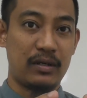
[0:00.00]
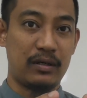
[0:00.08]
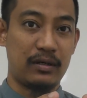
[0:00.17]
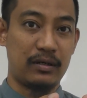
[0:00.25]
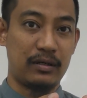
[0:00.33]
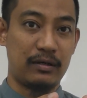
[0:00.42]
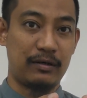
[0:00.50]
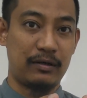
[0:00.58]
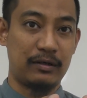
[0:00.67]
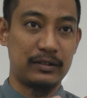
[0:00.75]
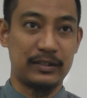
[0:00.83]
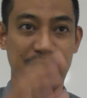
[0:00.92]

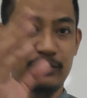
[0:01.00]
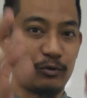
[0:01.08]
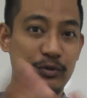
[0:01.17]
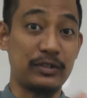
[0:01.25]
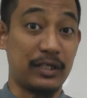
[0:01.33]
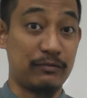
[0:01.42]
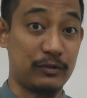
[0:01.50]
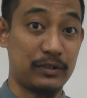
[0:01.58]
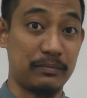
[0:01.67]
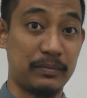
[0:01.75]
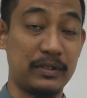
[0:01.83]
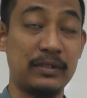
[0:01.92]
sine, cosine for
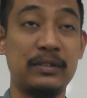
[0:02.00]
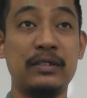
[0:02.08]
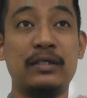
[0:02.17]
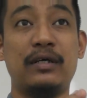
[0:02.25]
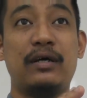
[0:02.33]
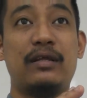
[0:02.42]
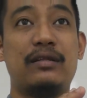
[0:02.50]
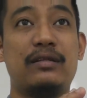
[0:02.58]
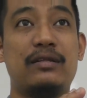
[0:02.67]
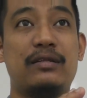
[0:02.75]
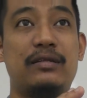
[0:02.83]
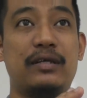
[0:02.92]
example,
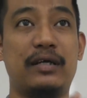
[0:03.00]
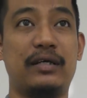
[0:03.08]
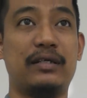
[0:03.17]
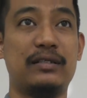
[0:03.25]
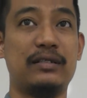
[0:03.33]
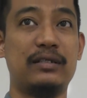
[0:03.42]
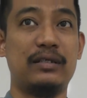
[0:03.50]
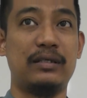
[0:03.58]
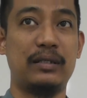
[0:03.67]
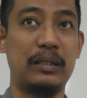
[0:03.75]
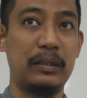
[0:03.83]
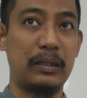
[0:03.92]
then
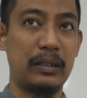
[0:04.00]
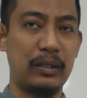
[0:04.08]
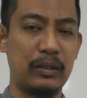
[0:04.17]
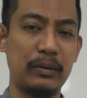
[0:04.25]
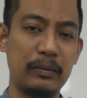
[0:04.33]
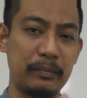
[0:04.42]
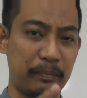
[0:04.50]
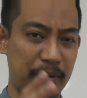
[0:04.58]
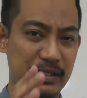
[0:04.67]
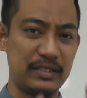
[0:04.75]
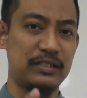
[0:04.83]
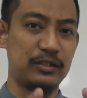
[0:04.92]

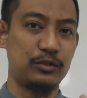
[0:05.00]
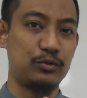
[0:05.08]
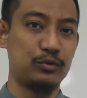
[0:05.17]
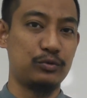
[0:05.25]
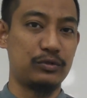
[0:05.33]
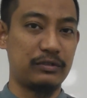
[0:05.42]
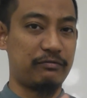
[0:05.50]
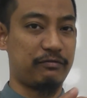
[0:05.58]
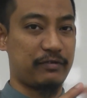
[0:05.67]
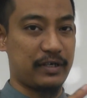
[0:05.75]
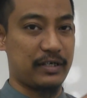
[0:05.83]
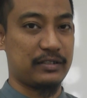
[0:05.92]
please do
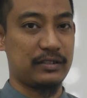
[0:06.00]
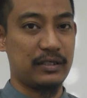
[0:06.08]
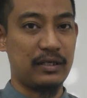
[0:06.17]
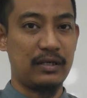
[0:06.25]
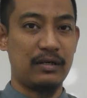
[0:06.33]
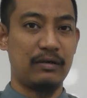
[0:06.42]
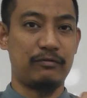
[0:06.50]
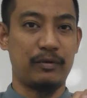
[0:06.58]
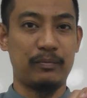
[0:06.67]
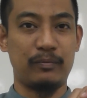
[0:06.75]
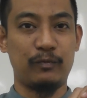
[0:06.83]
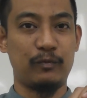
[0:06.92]
refresh
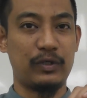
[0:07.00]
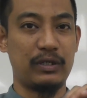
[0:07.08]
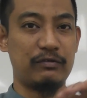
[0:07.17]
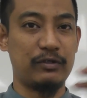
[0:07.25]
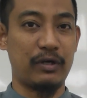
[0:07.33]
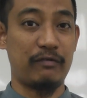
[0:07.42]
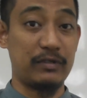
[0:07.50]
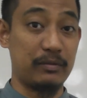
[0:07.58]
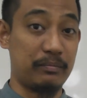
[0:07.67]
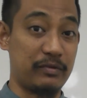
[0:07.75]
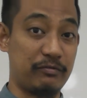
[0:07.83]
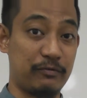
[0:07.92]
from whatever you have
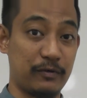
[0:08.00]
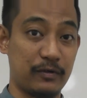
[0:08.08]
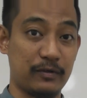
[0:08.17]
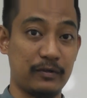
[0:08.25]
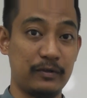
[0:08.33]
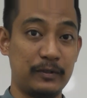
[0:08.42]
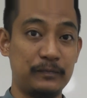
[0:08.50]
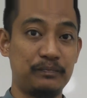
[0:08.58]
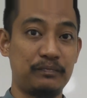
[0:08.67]
learned before.